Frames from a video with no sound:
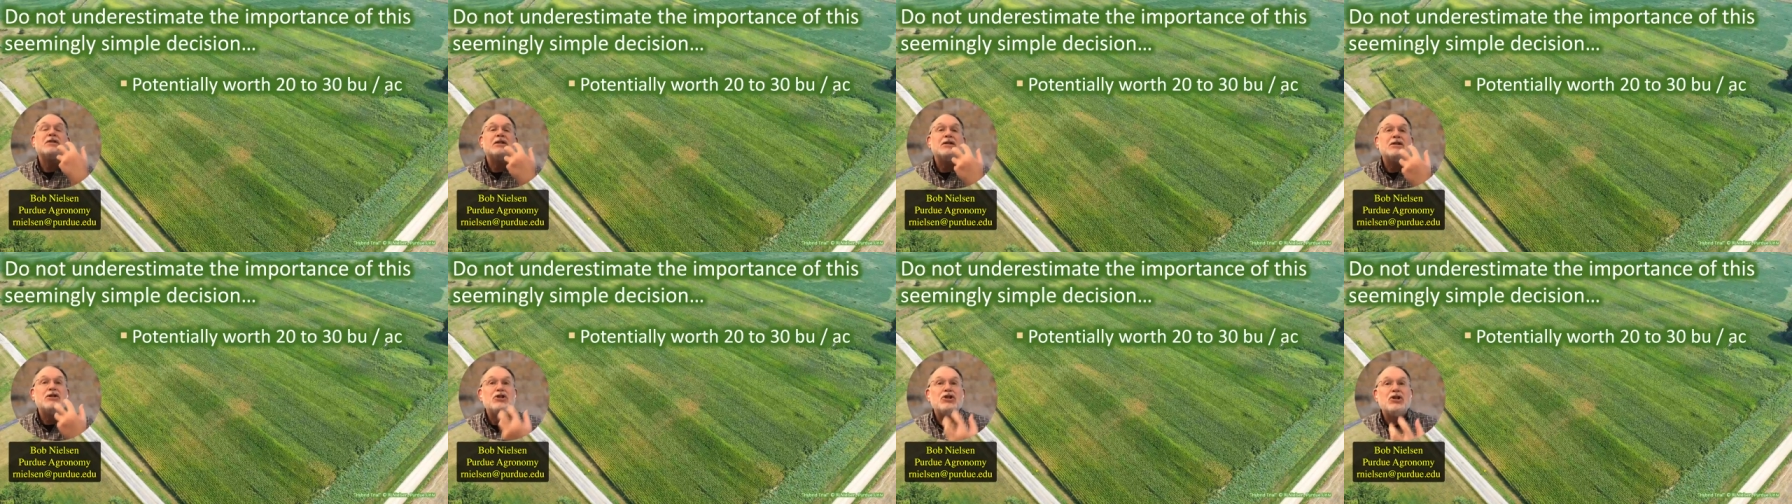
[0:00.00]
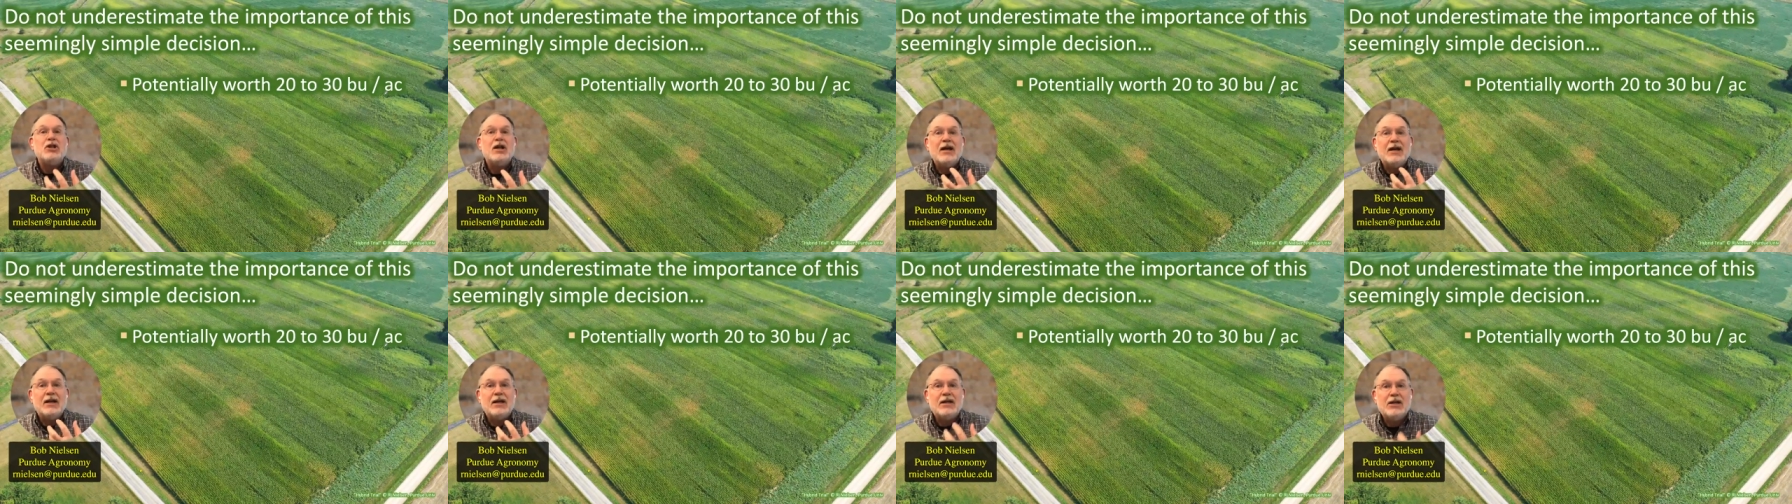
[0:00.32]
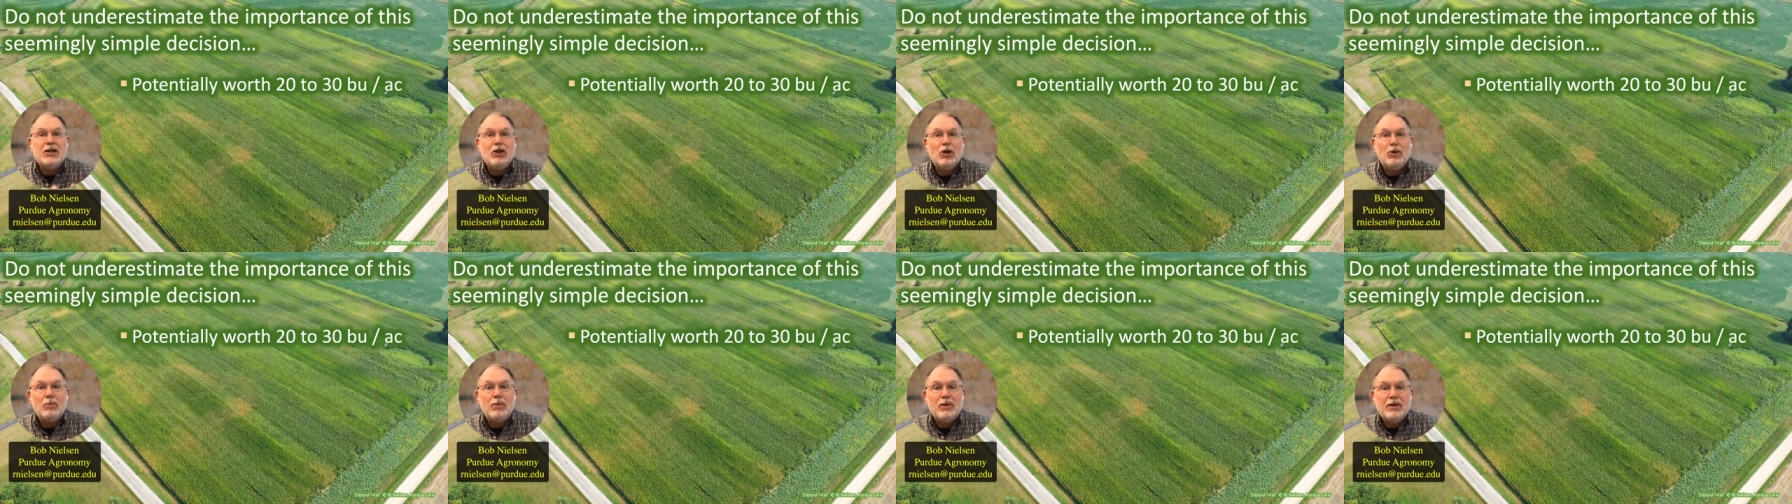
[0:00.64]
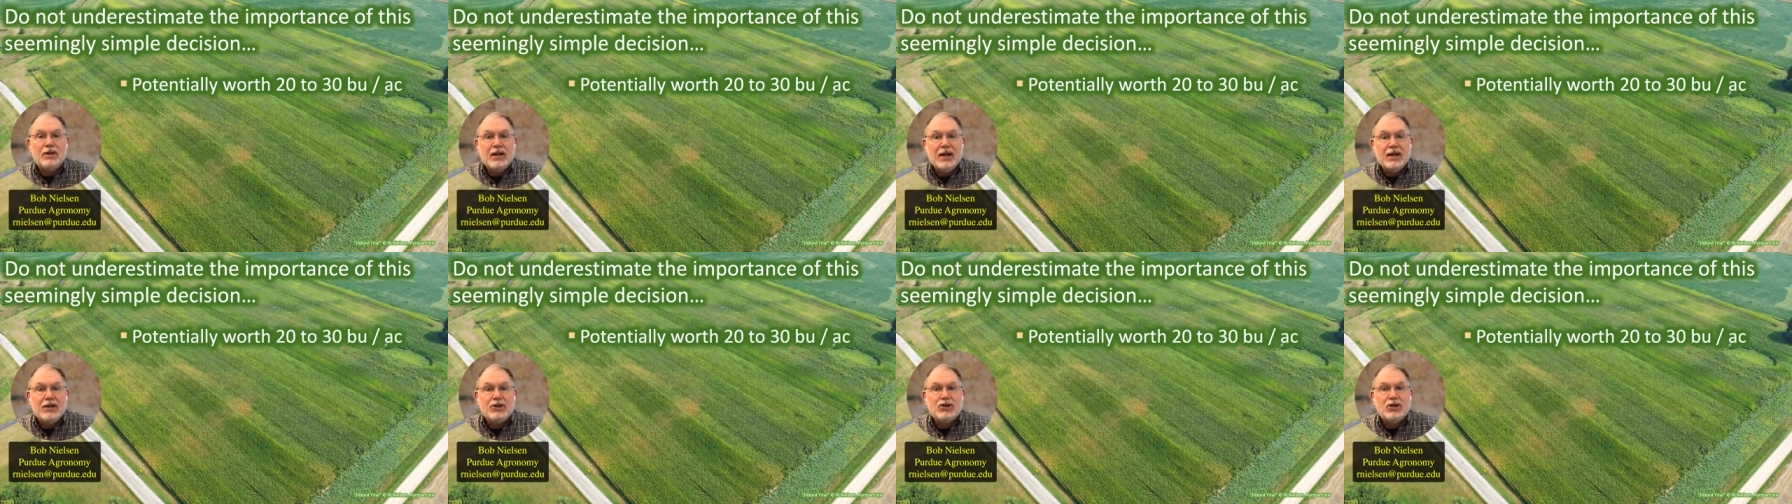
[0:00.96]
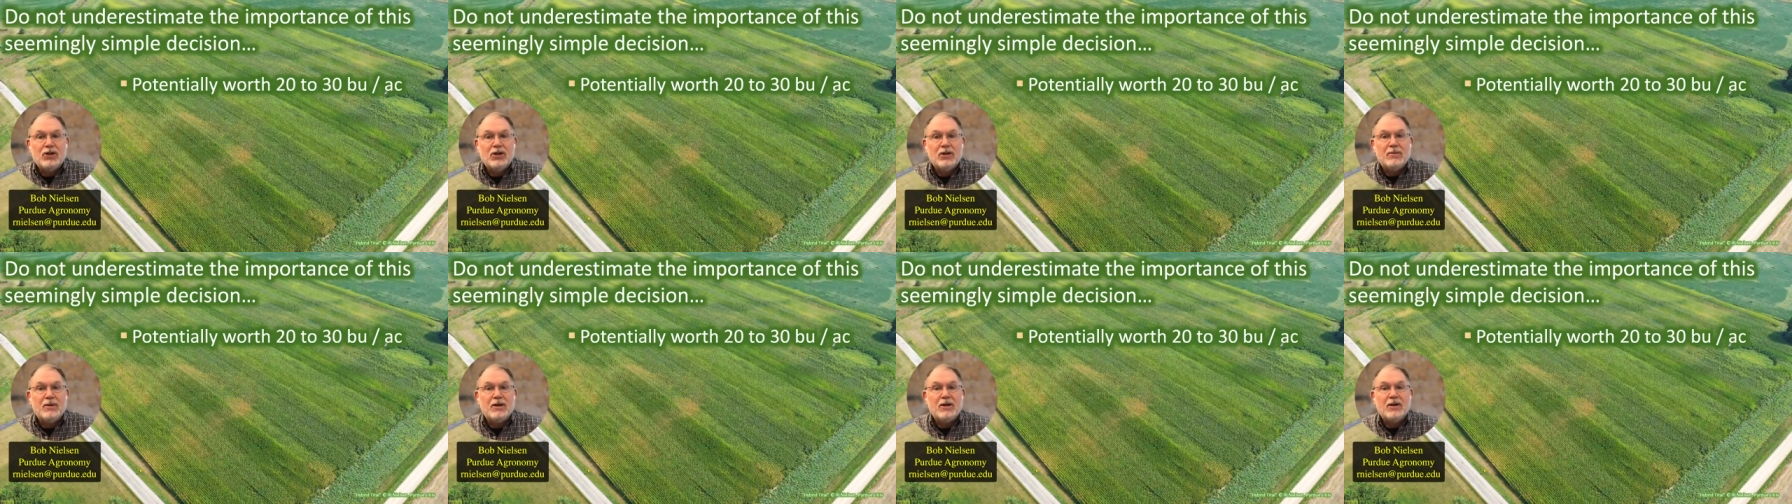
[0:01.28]
in genetic yield
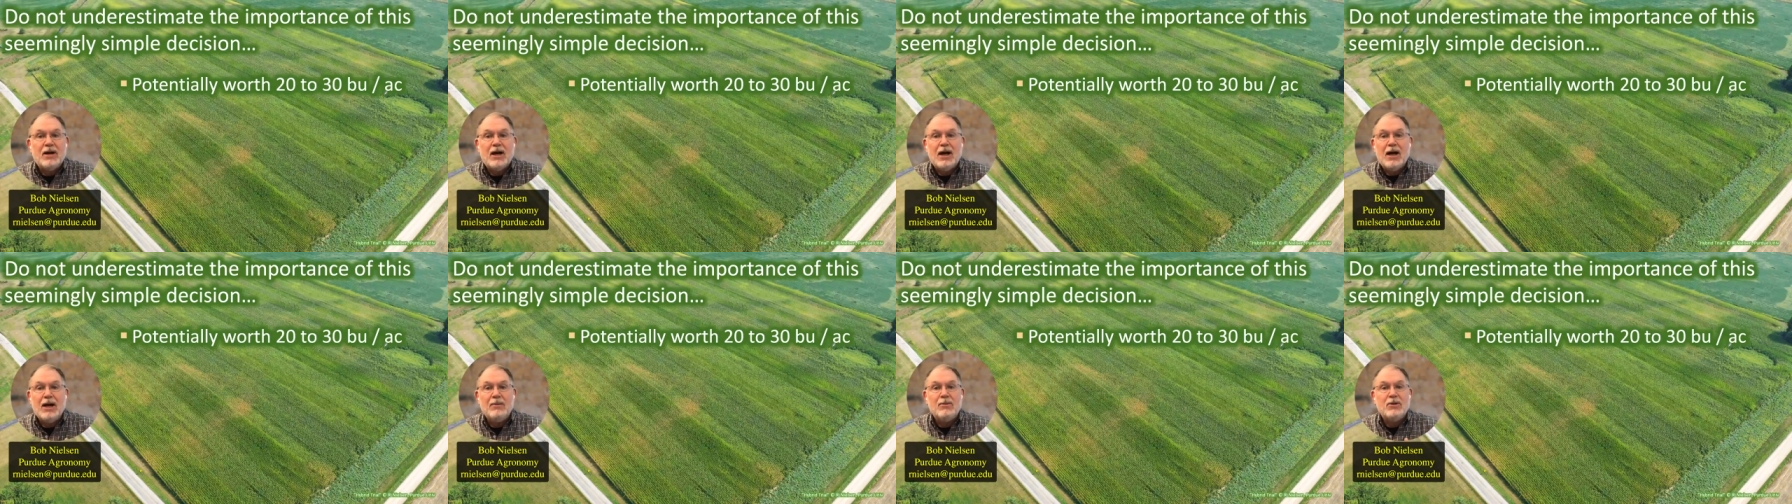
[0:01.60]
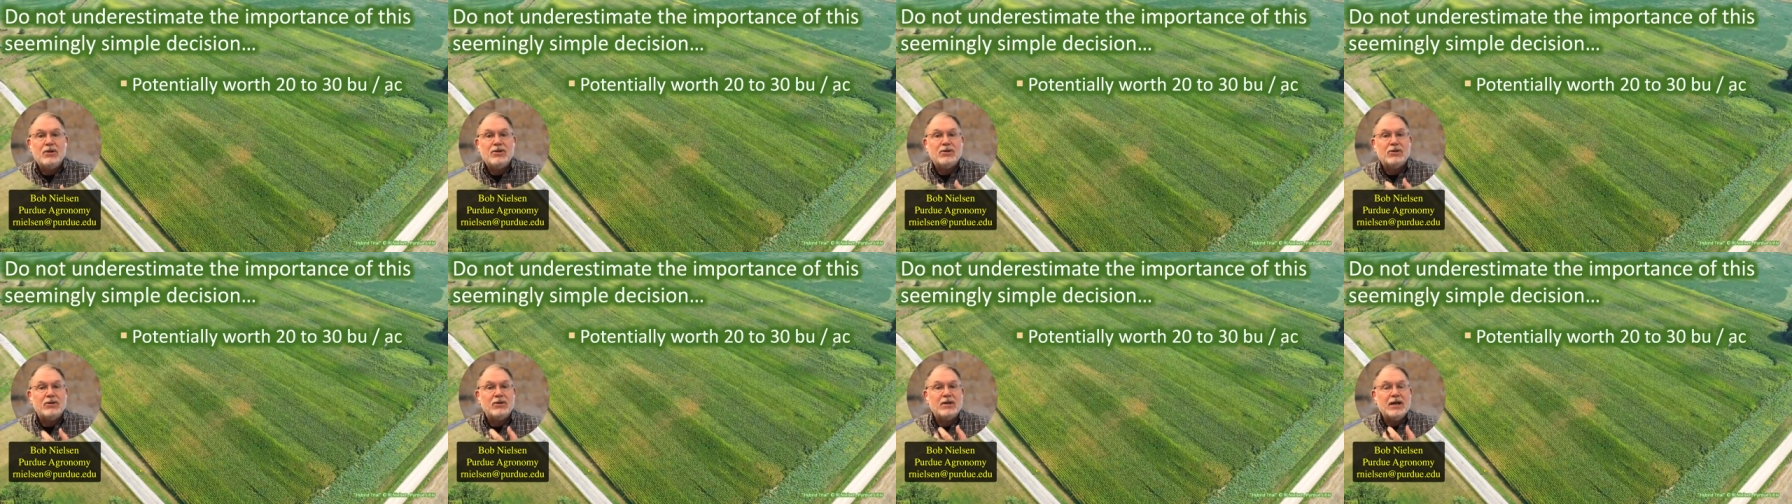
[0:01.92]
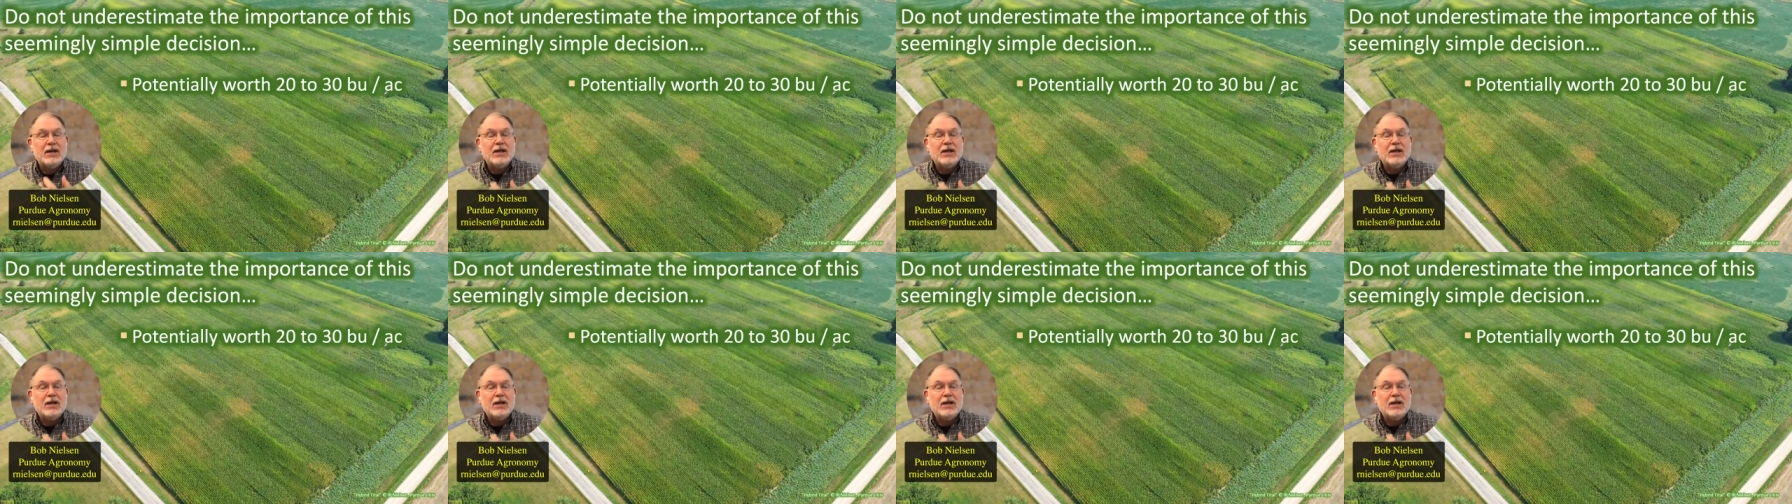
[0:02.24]
potential among hybrids are